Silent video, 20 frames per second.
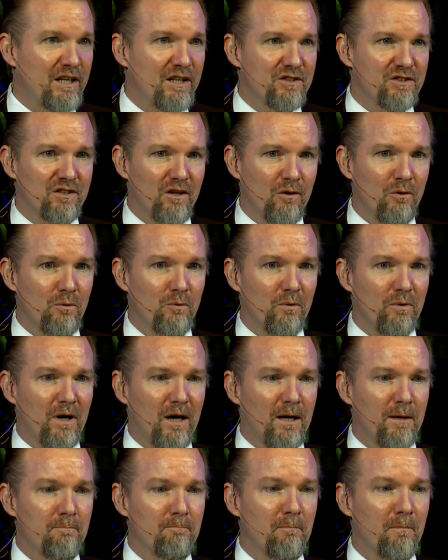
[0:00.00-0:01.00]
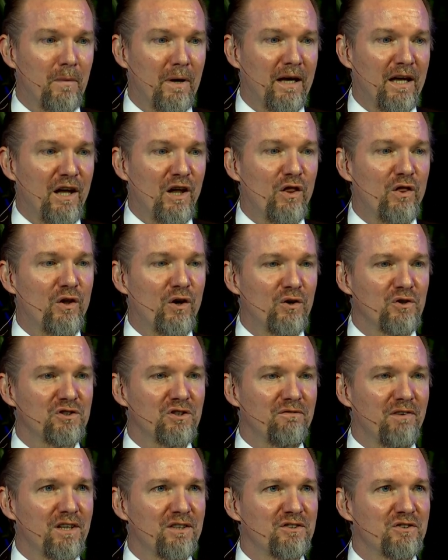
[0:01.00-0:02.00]
So um, those
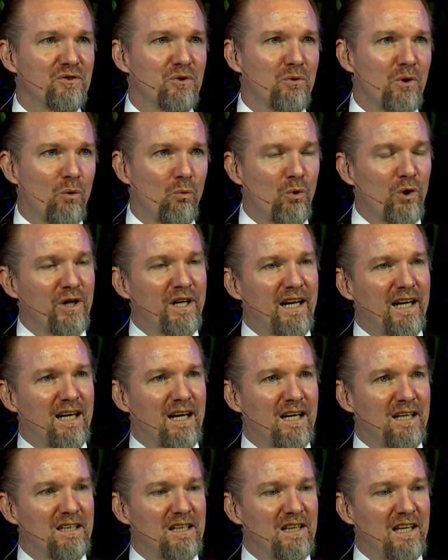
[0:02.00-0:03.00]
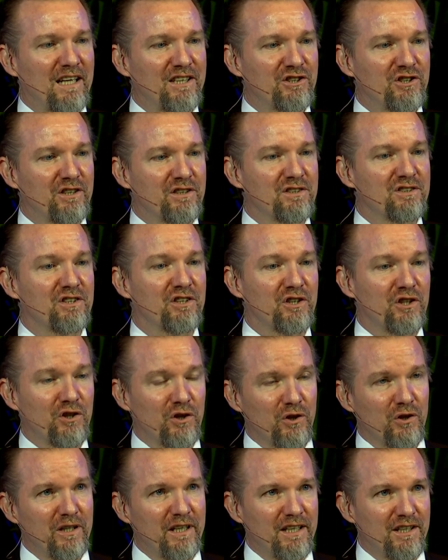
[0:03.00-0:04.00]
of us who are working on election
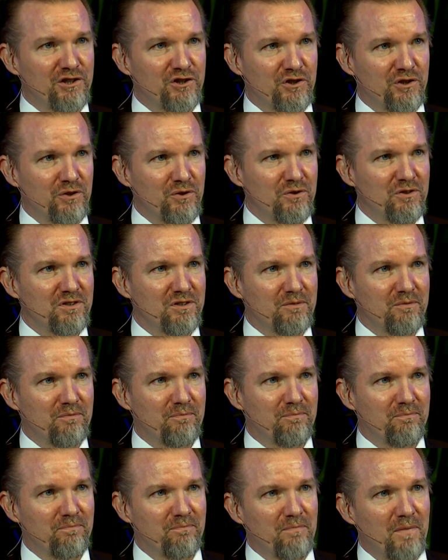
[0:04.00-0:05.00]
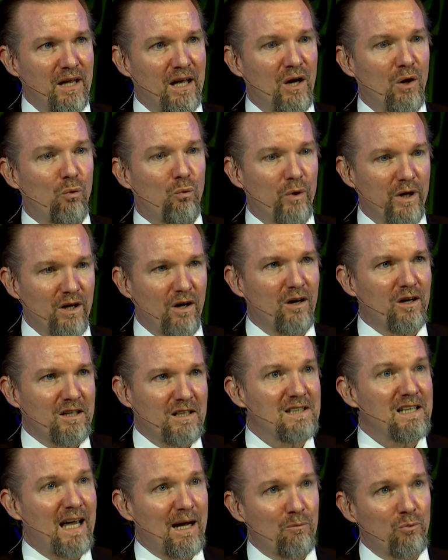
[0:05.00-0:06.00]
security issues, we are
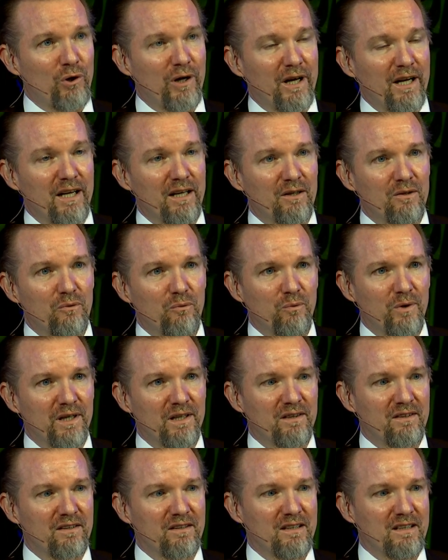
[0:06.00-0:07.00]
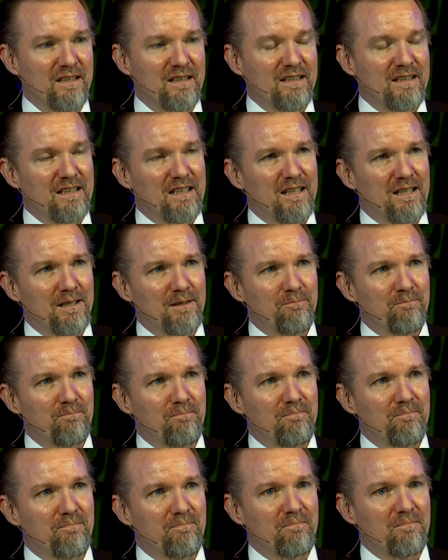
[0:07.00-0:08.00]
collaborating with um,
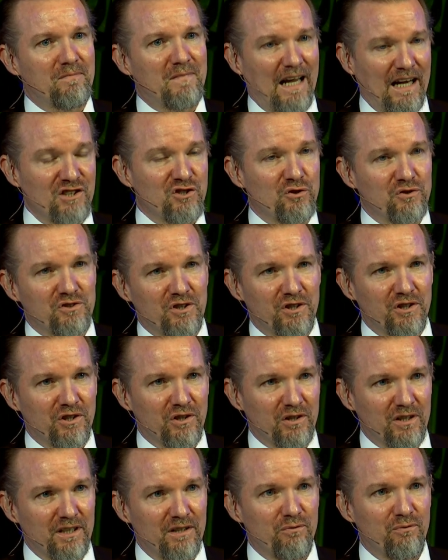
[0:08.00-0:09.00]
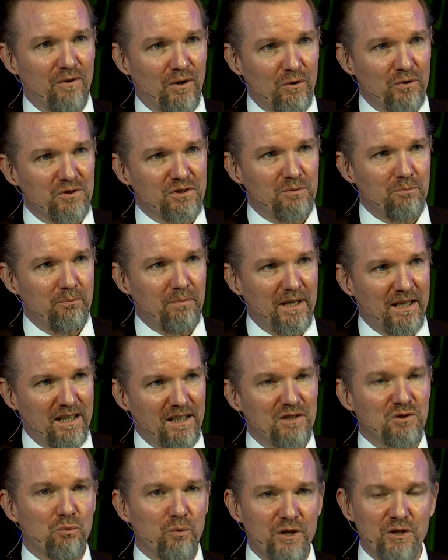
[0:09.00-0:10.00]
national security folks
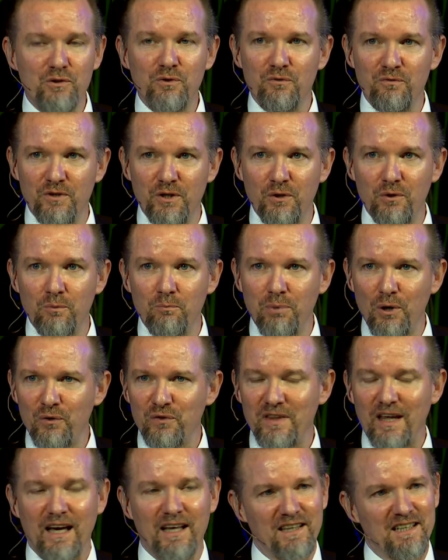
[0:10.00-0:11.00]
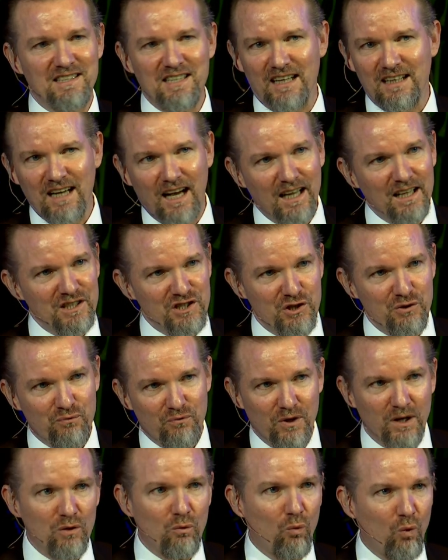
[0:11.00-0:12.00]
because we do view both on the technology
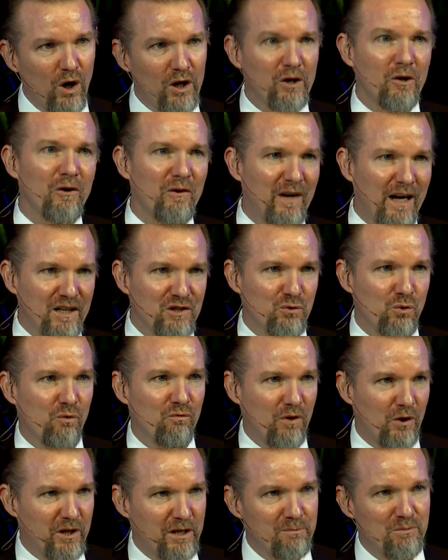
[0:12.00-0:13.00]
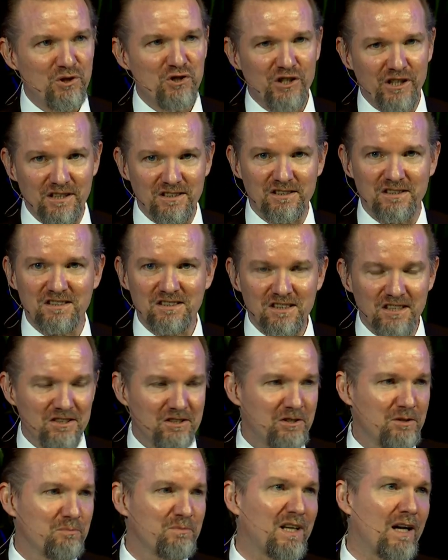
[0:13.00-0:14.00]
front, what are our actual voting machines and
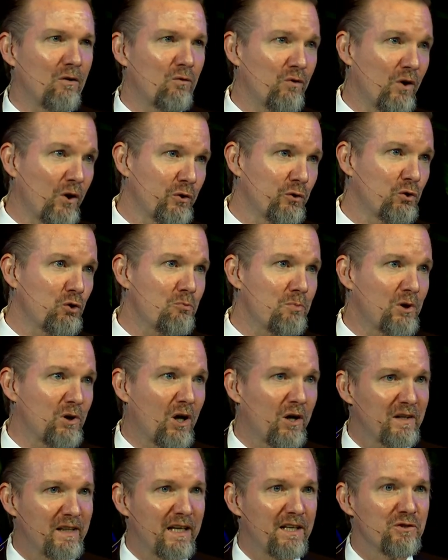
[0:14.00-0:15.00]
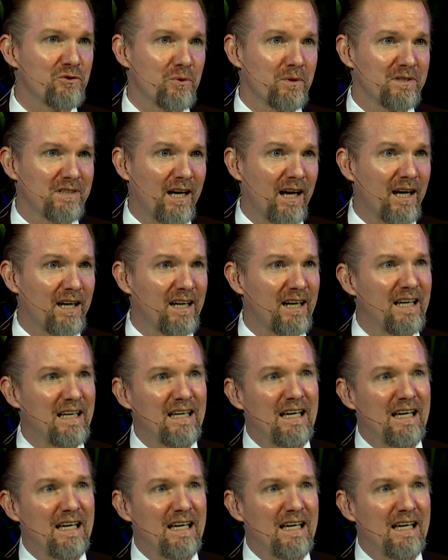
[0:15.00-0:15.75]
systems, how vulnerable are they to attack,